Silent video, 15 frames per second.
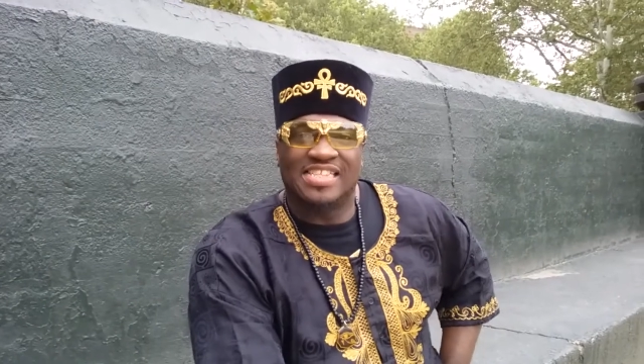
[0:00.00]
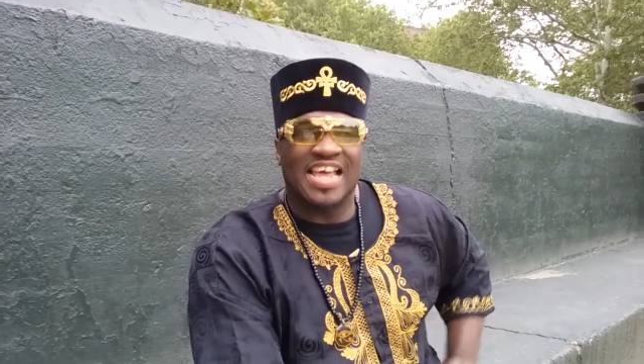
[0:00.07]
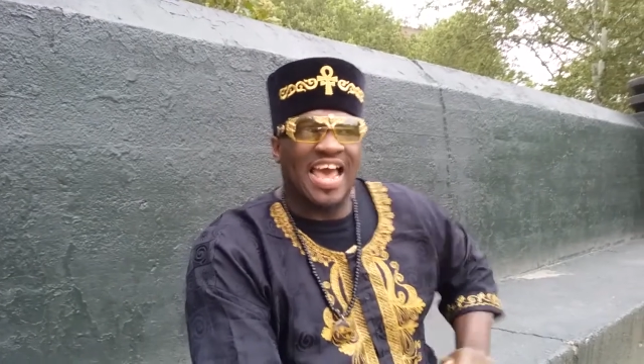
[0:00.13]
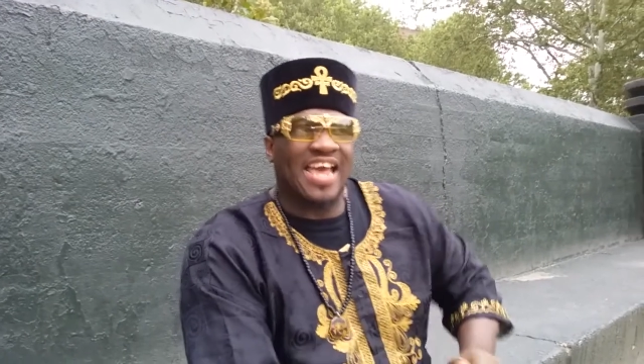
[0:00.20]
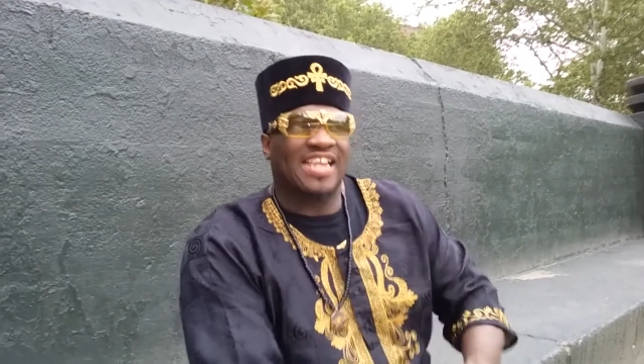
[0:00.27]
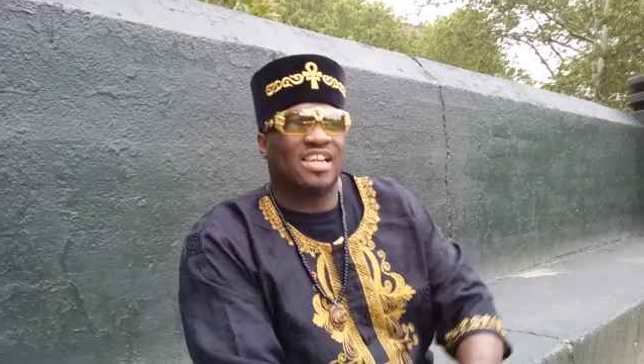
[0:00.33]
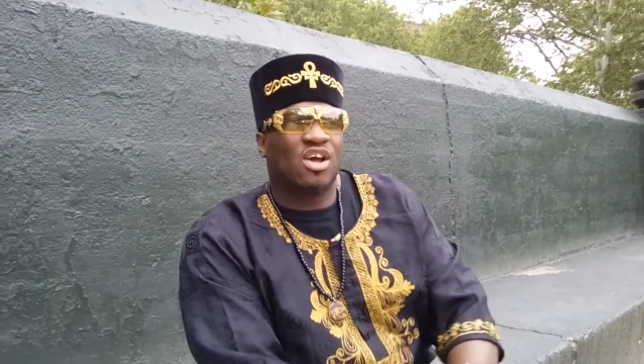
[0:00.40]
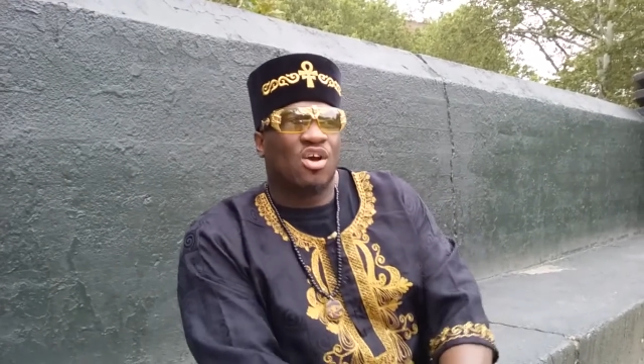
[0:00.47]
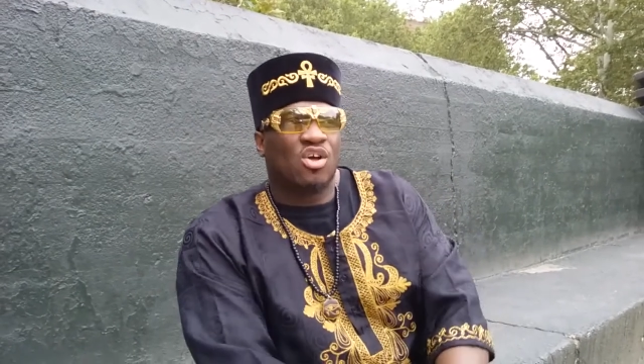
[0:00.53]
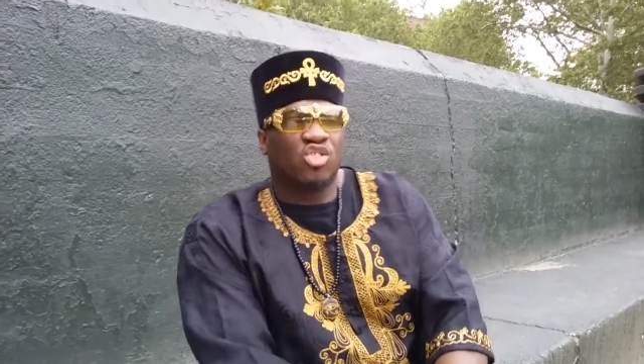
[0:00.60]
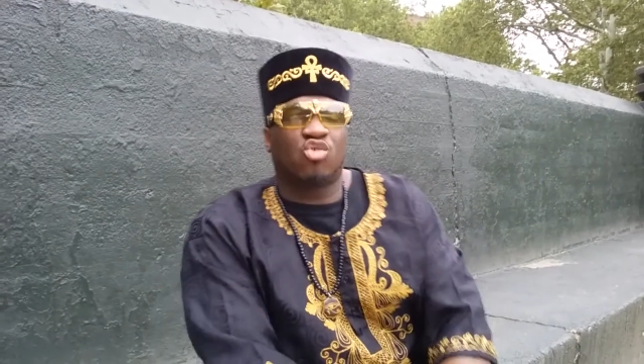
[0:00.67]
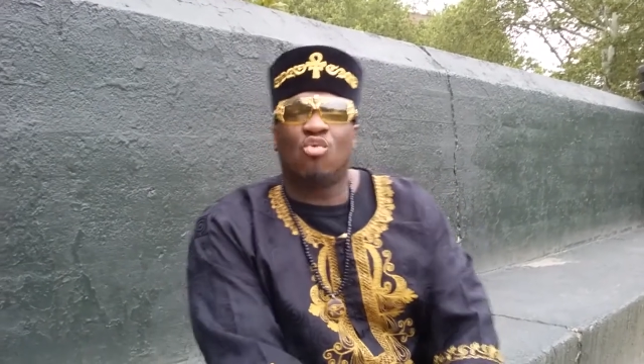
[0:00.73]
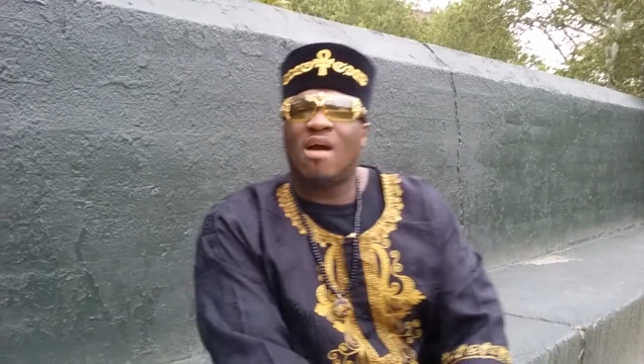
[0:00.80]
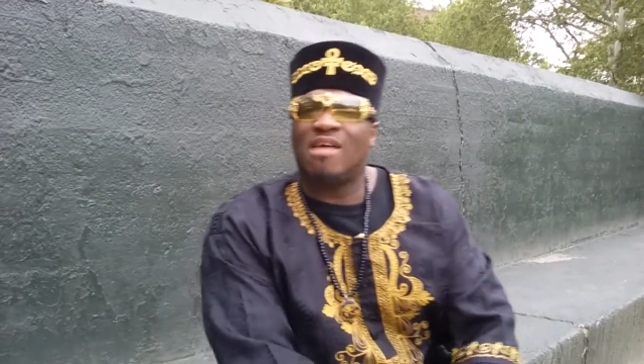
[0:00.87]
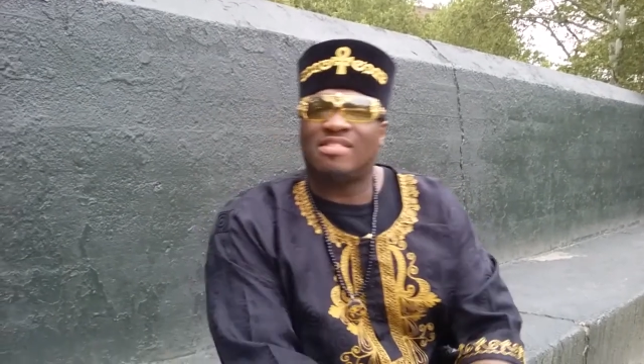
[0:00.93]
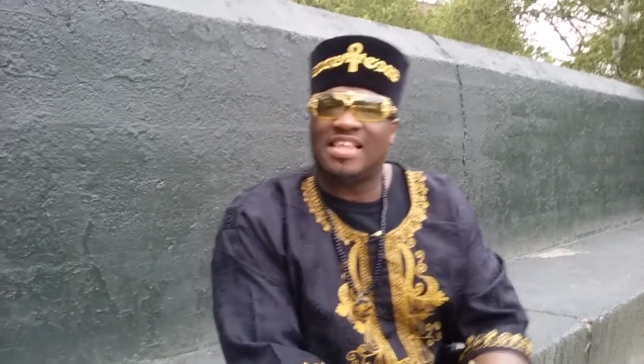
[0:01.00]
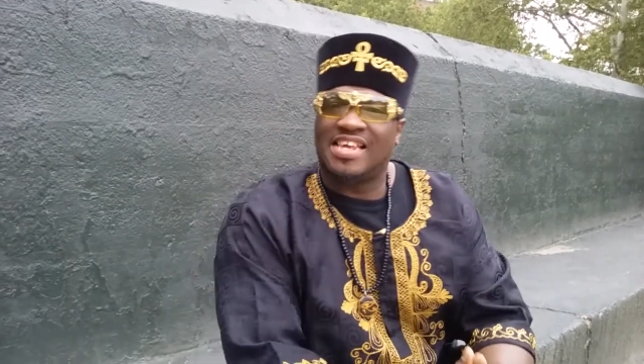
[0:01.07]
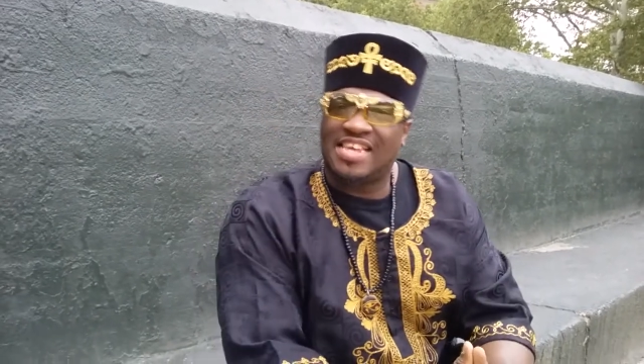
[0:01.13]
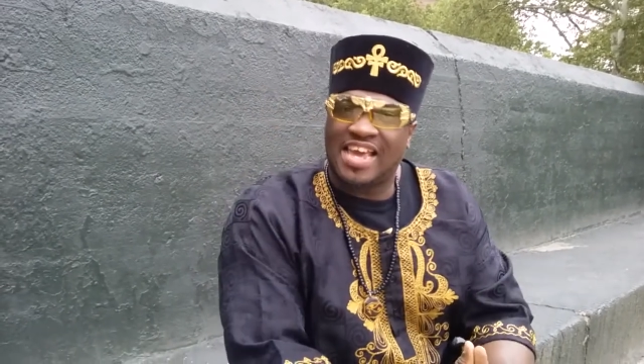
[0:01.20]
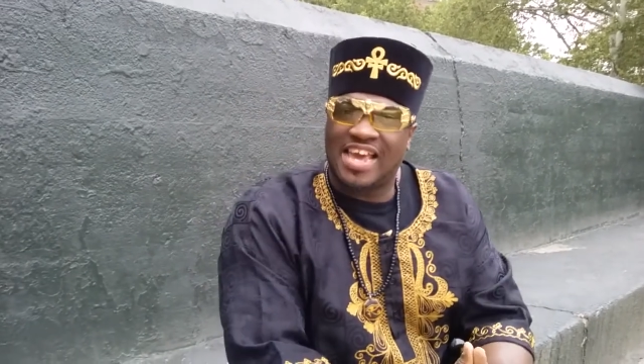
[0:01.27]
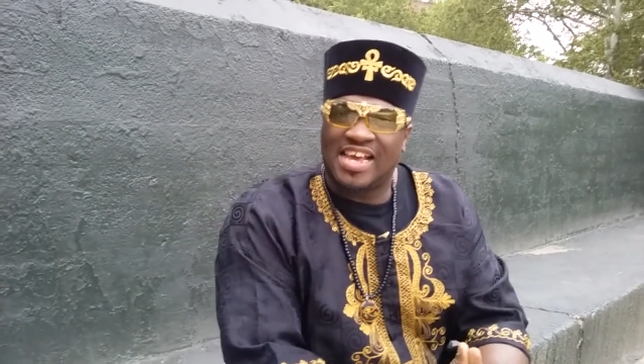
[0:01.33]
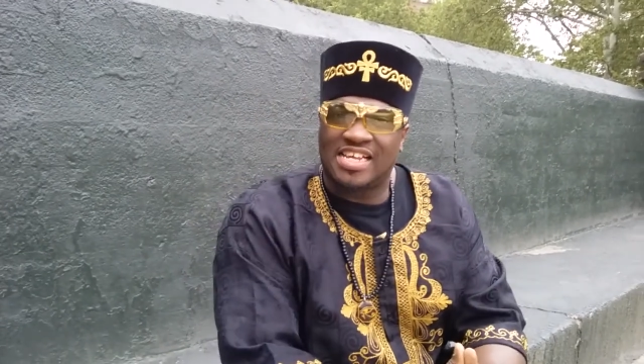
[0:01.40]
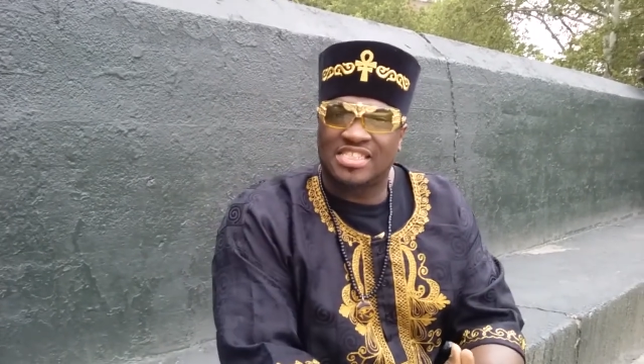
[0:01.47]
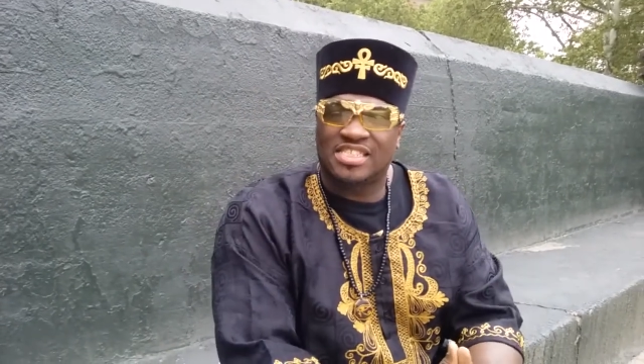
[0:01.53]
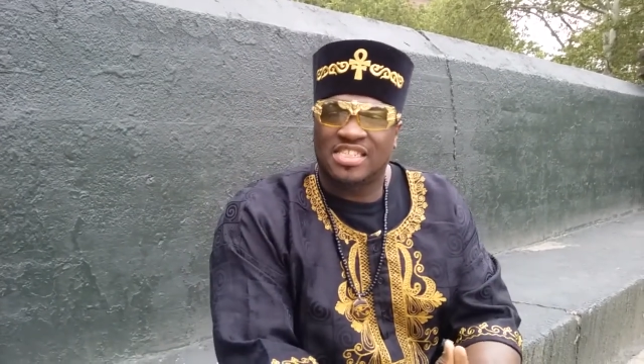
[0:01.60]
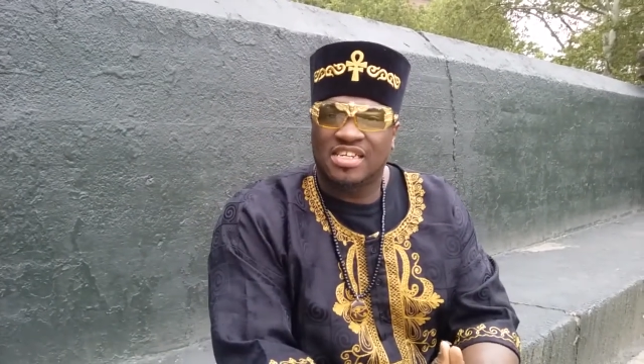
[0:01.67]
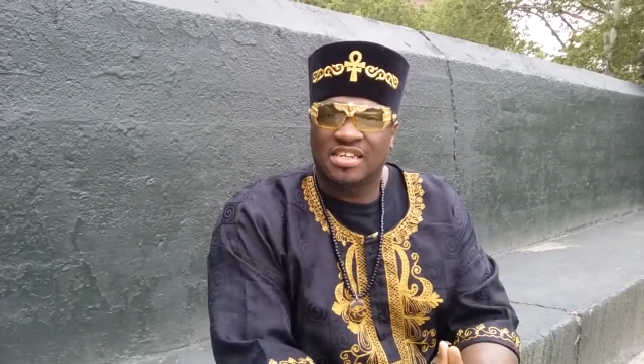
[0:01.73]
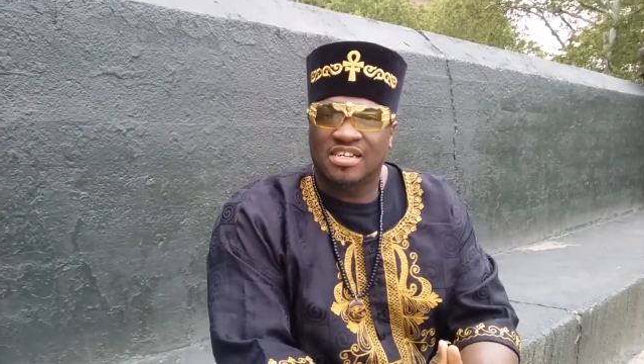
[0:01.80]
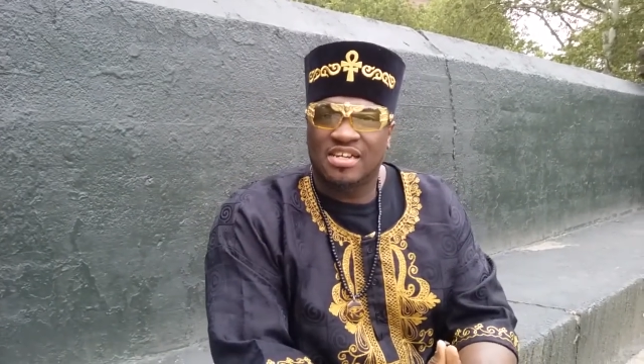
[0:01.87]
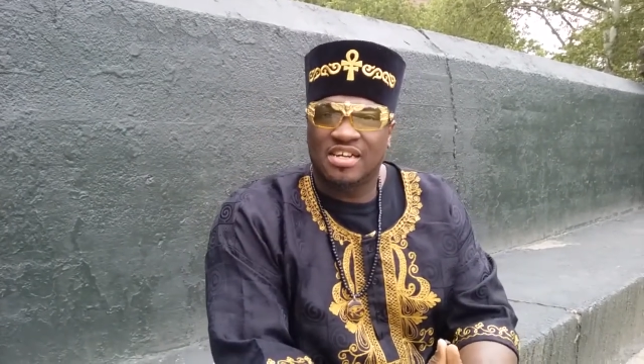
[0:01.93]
that throughout the years,